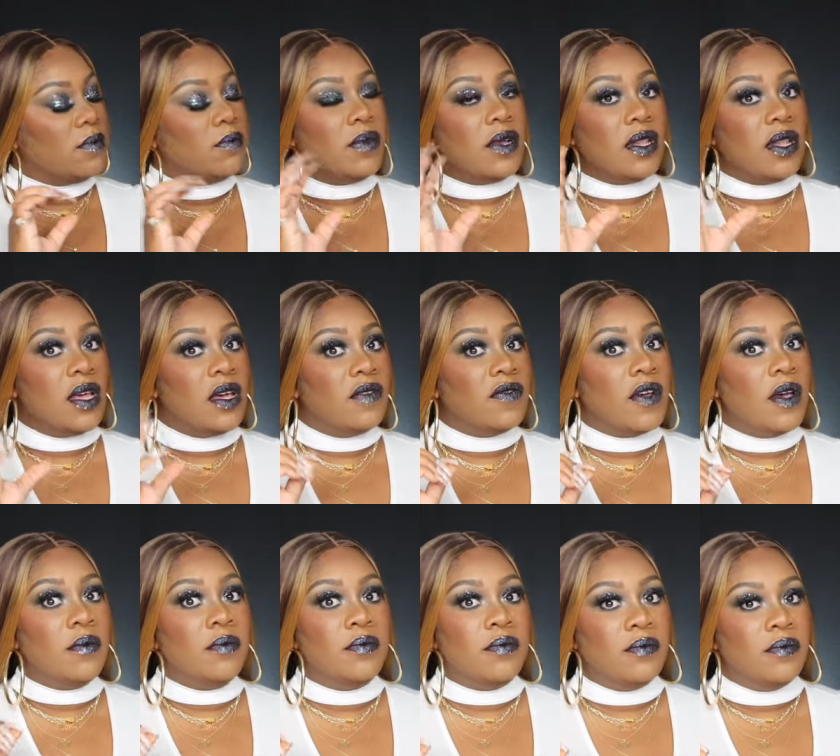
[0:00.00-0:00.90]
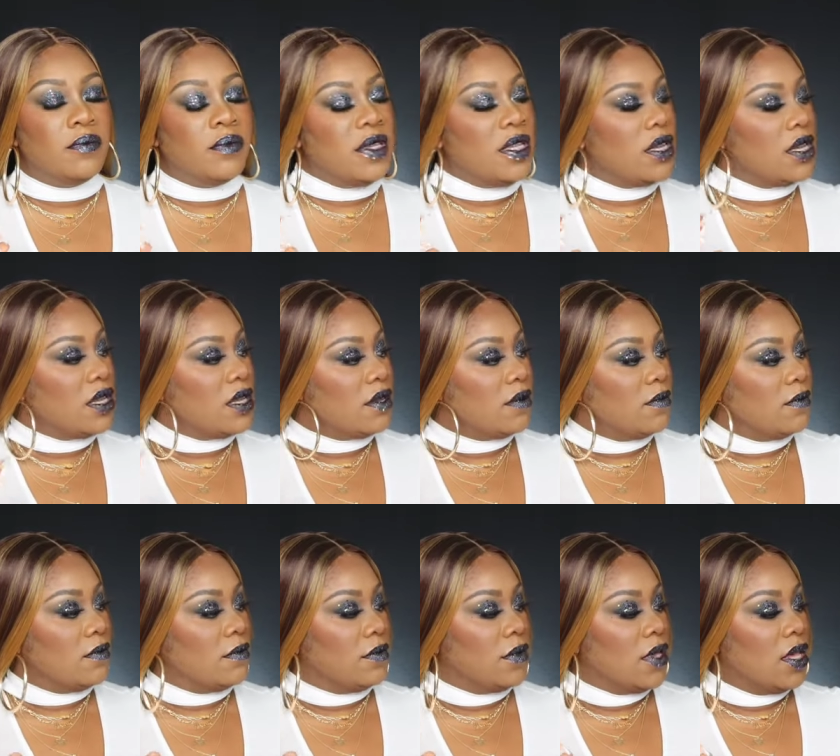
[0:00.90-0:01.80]
Beloved, Beloved,
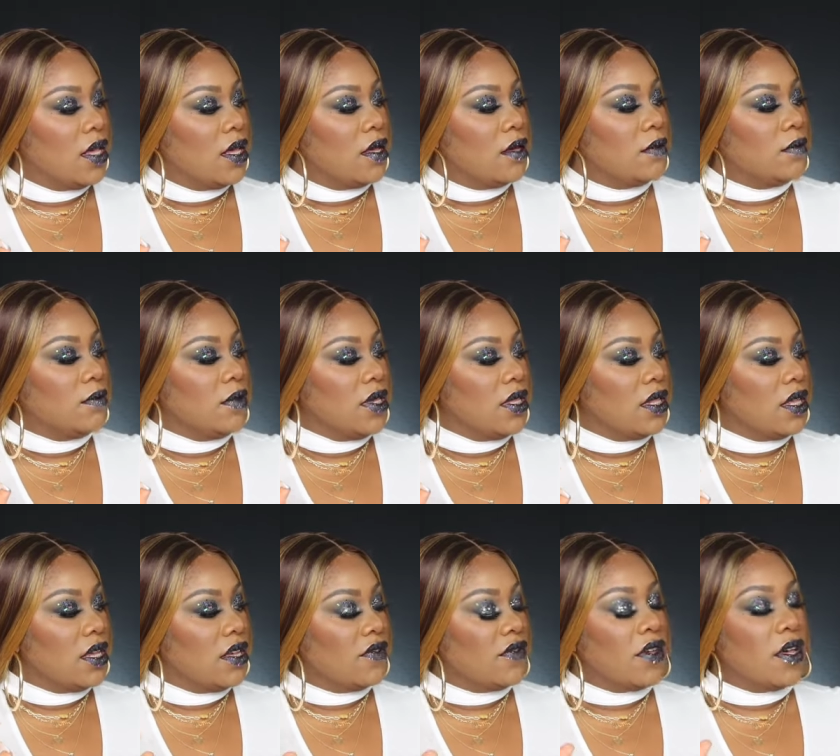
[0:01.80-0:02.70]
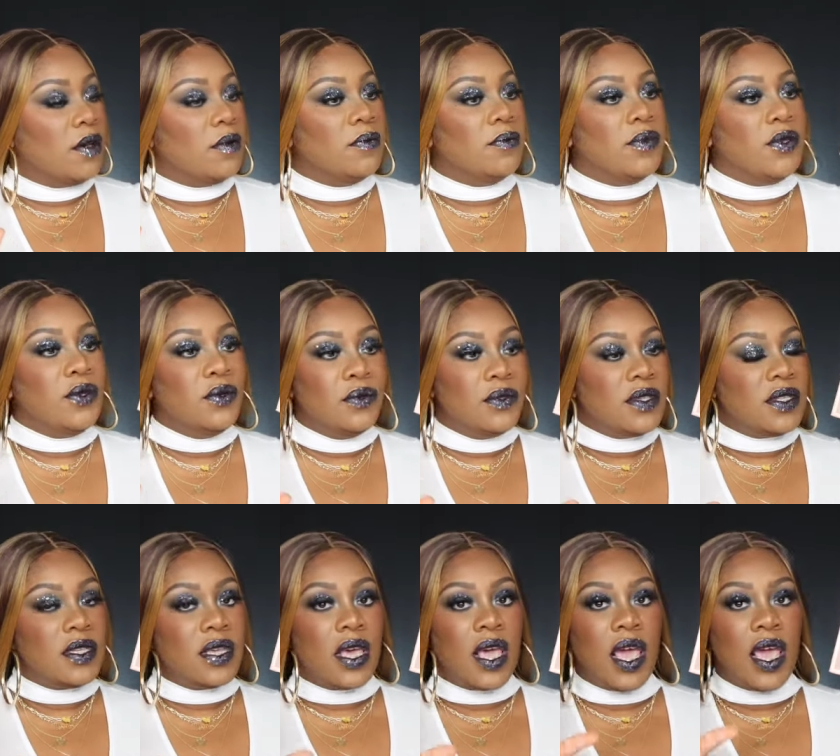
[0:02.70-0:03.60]
Beloved
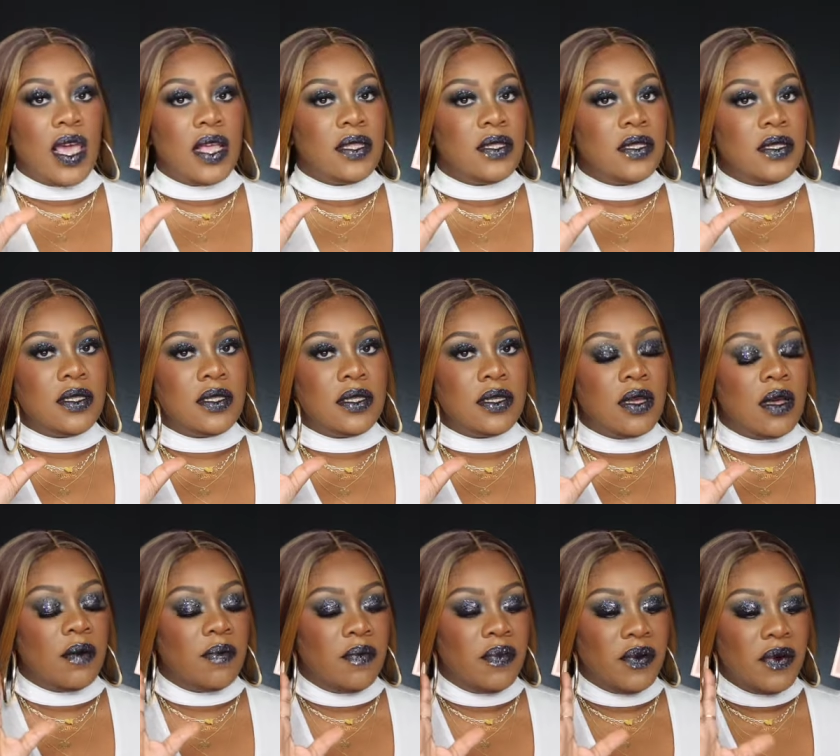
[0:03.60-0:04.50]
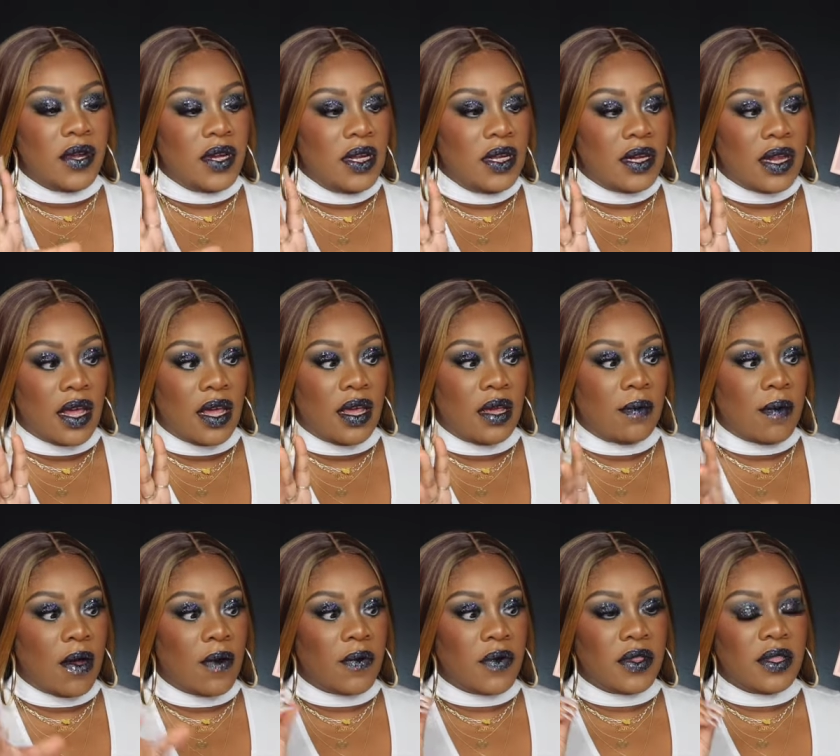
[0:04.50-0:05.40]
Butte. It's a pretty
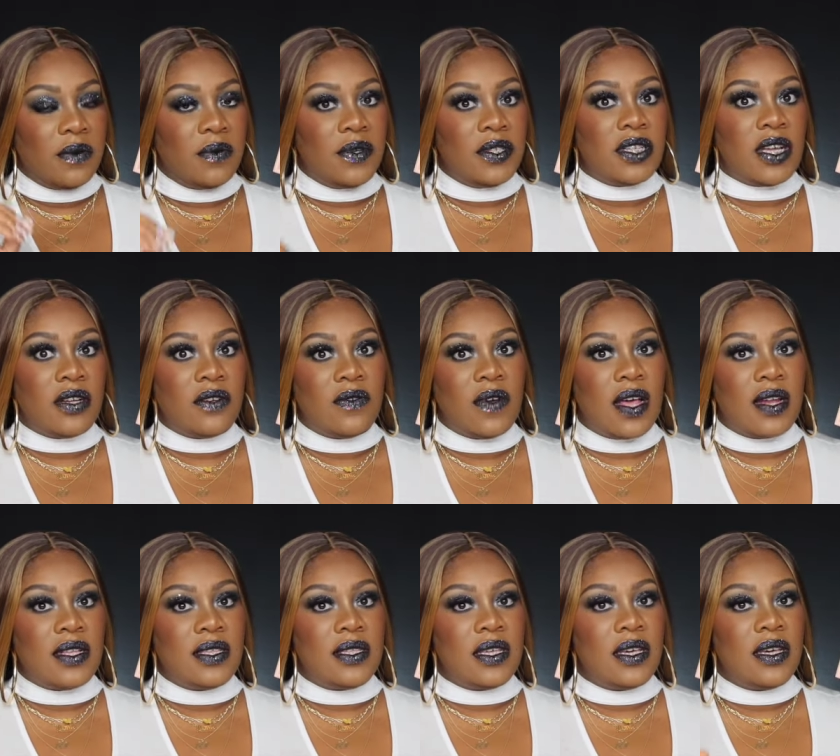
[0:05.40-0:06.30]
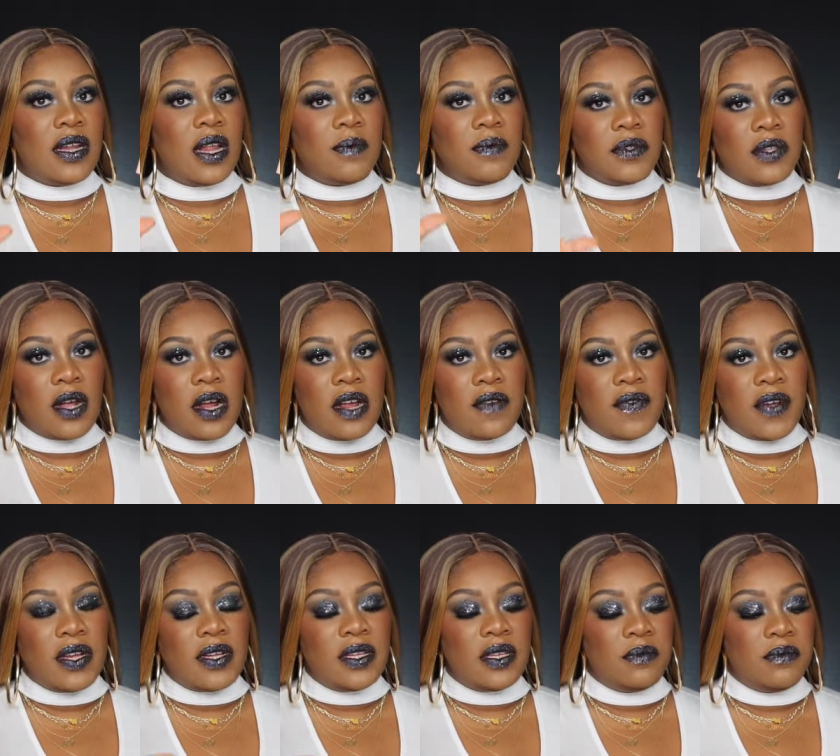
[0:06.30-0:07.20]
name. I really wish I knew how to say it. I'm sorry if
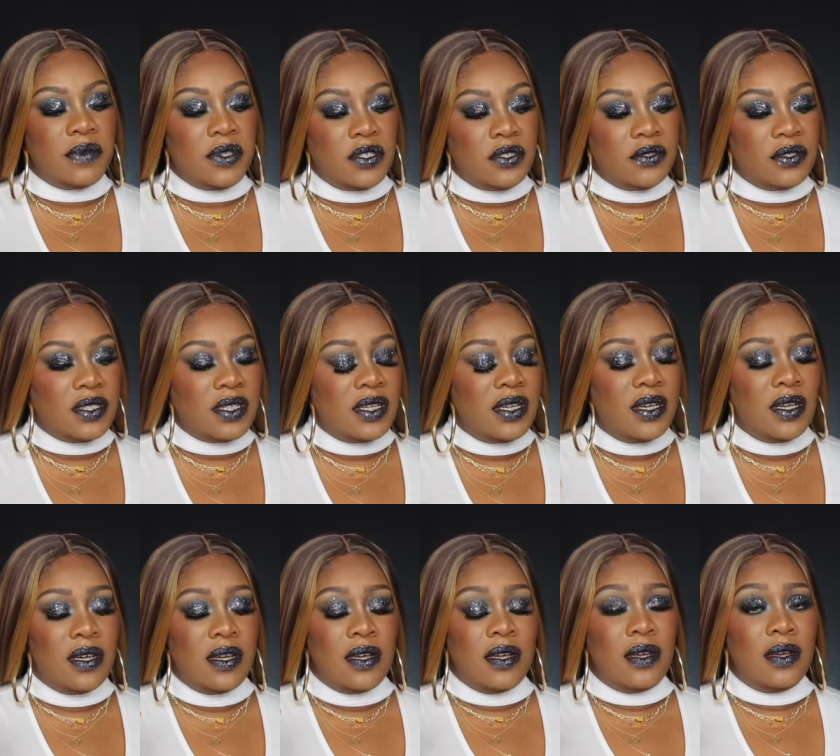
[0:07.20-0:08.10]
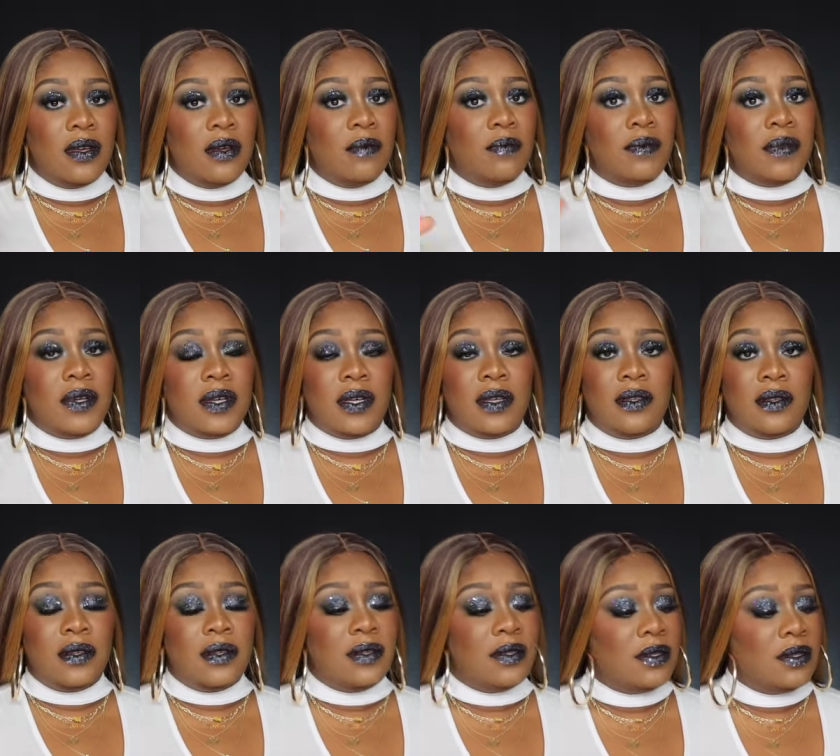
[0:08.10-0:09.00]
I did butcher it.
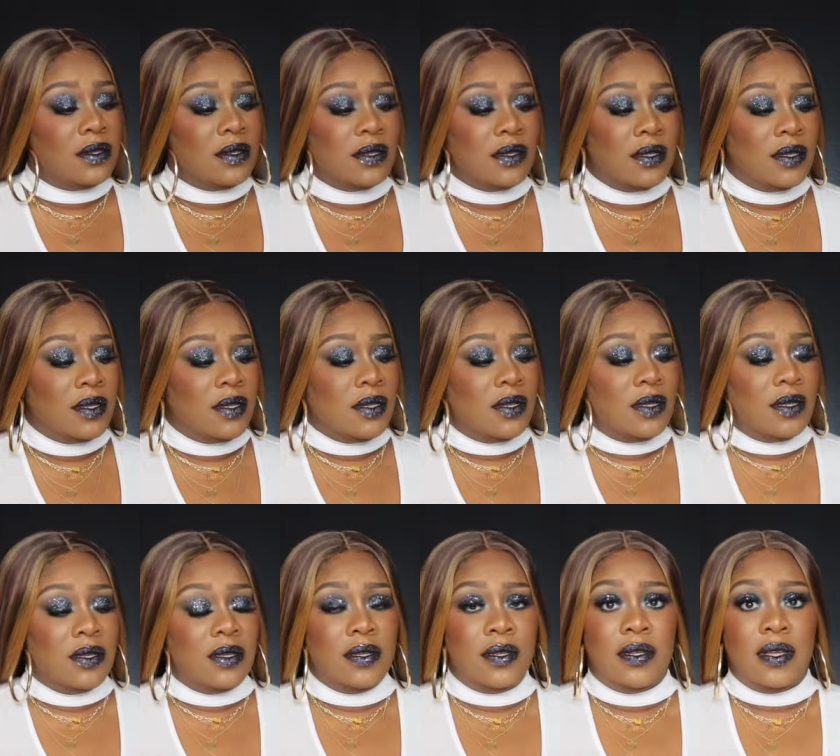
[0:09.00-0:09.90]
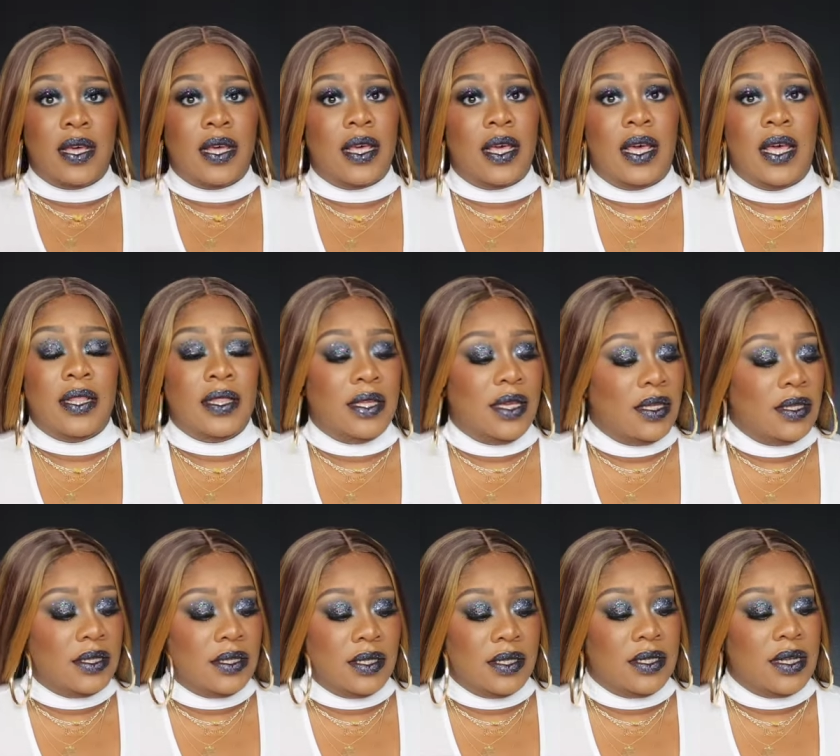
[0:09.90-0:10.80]
But at the
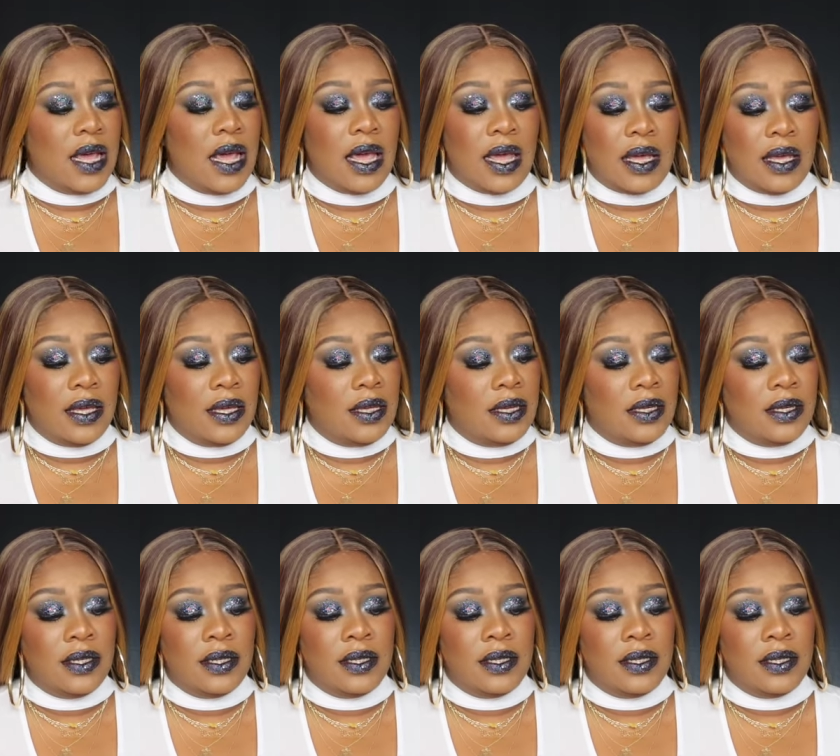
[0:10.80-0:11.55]
end of the day,